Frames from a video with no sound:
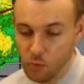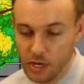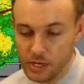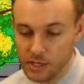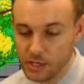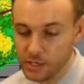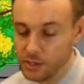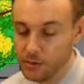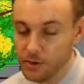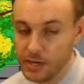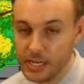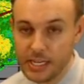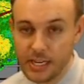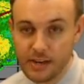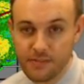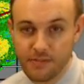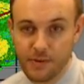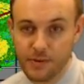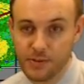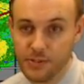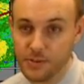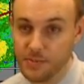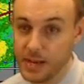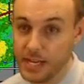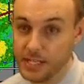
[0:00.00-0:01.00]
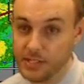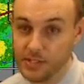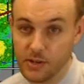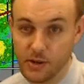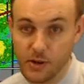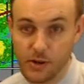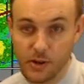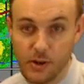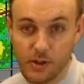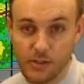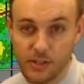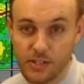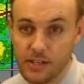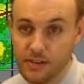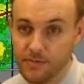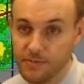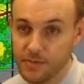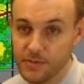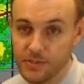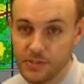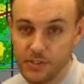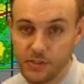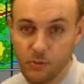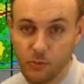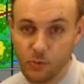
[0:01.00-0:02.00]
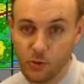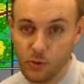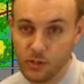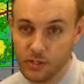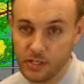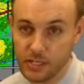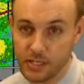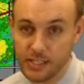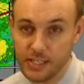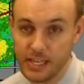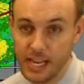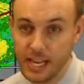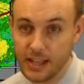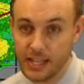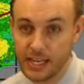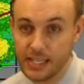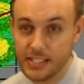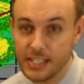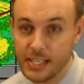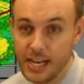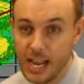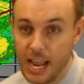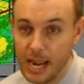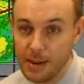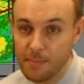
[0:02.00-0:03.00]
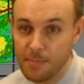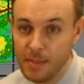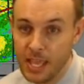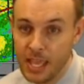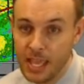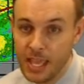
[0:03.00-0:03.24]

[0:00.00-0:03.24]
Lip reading: 1 degree difference makes all the difference in the world on a day like today.